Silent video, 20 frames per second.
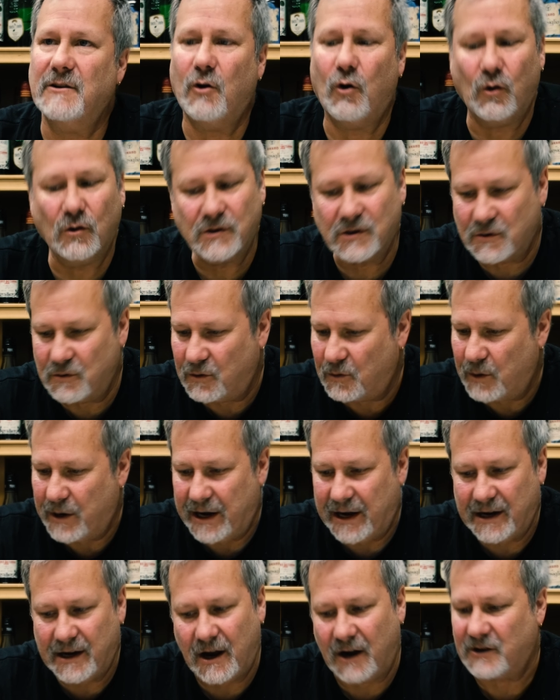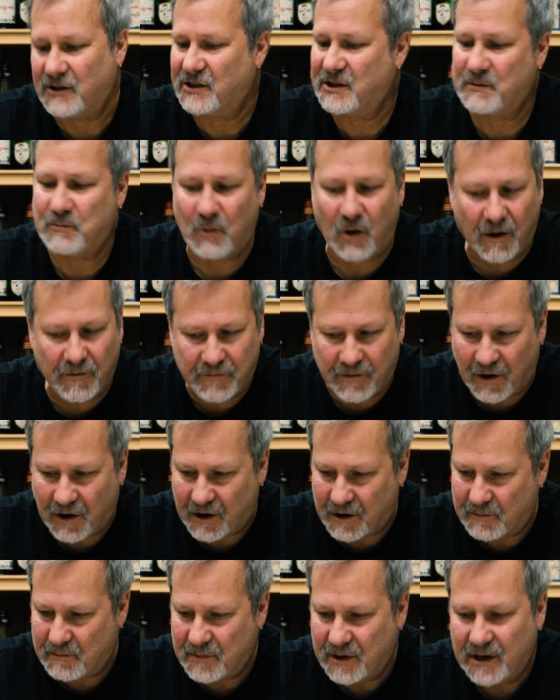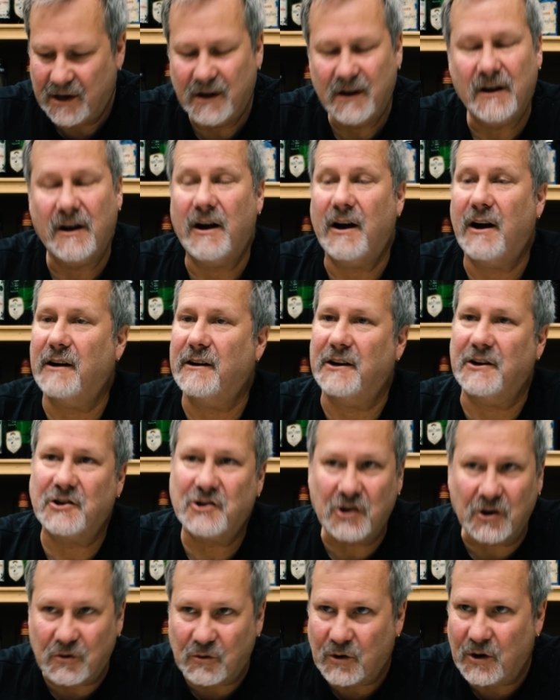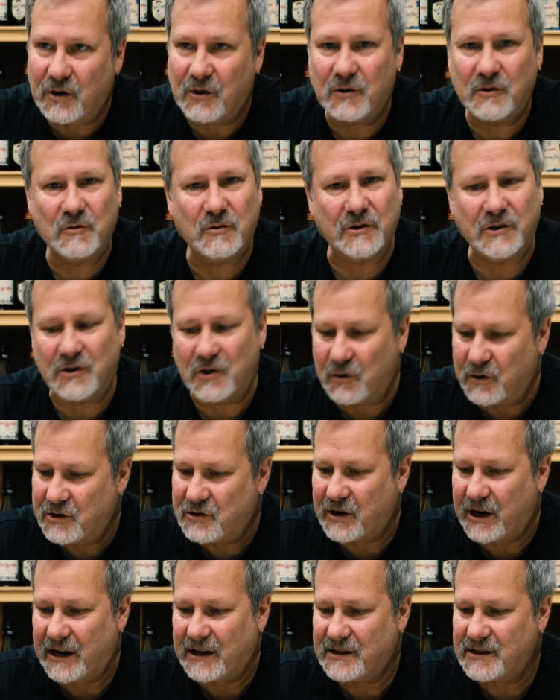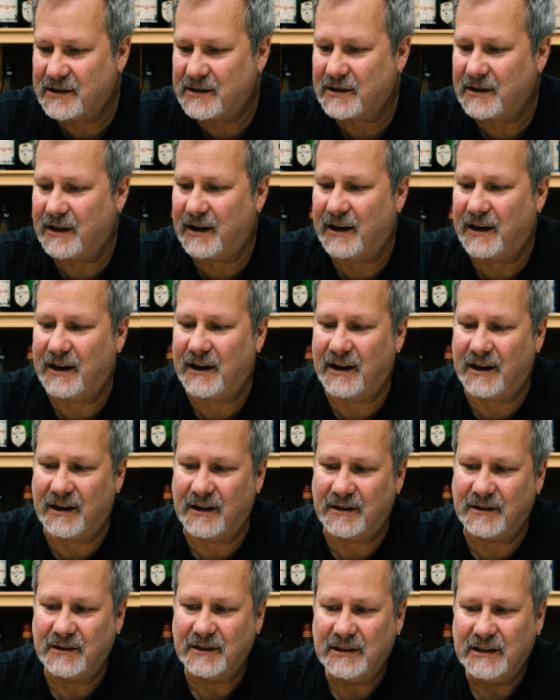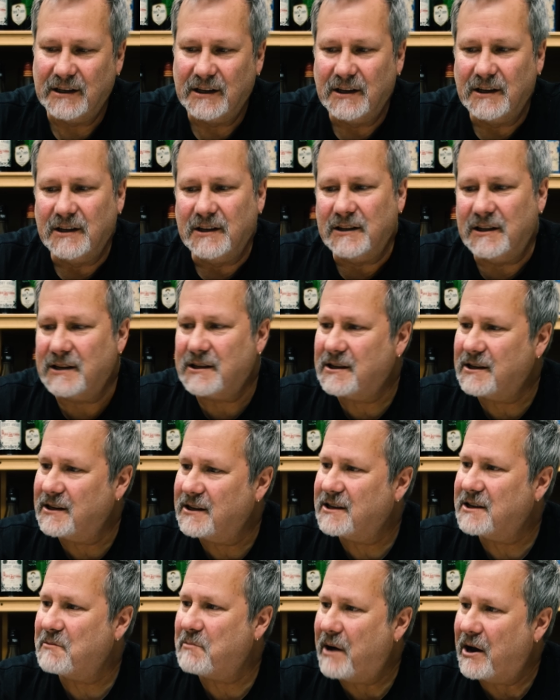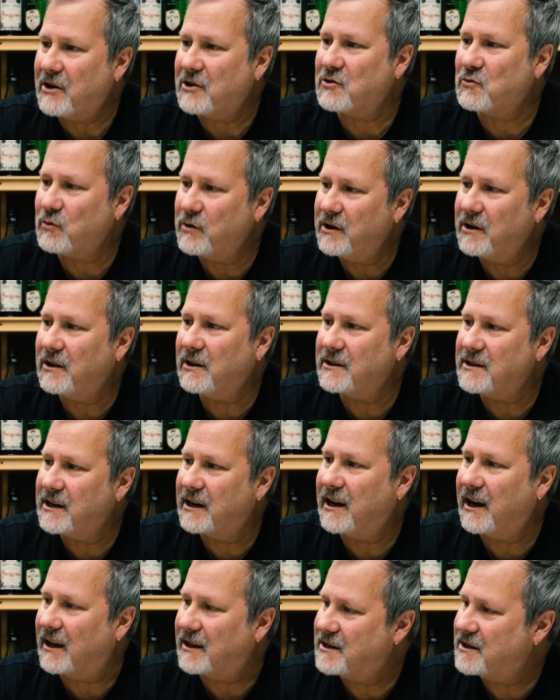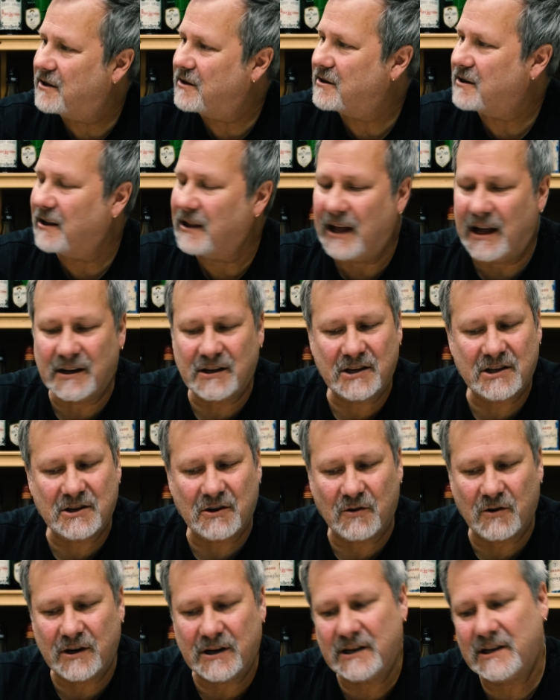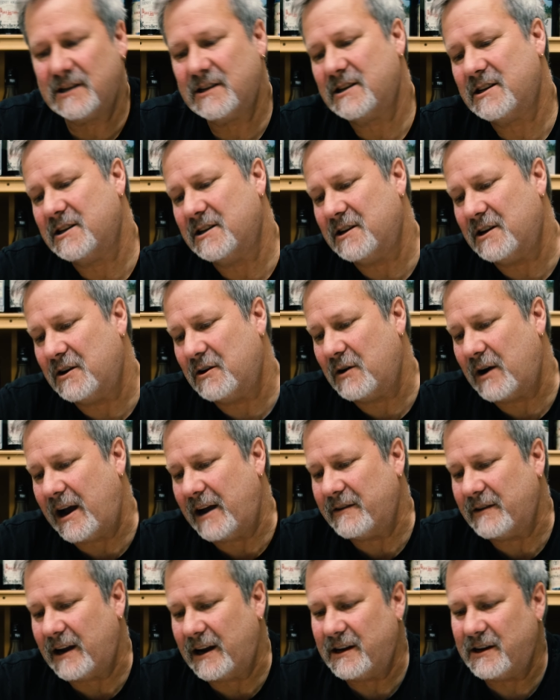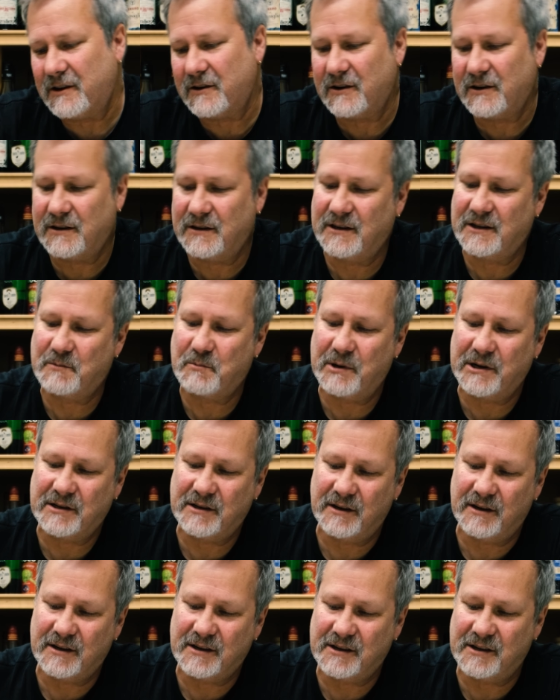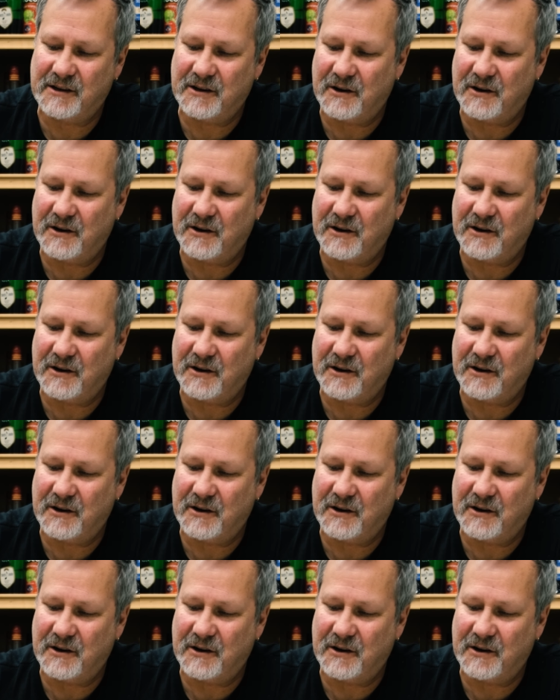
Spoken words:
old school way, on a small farm, on a dirt road with no address. This is about as real as it gets. There's a lot of stories, I hear in this business,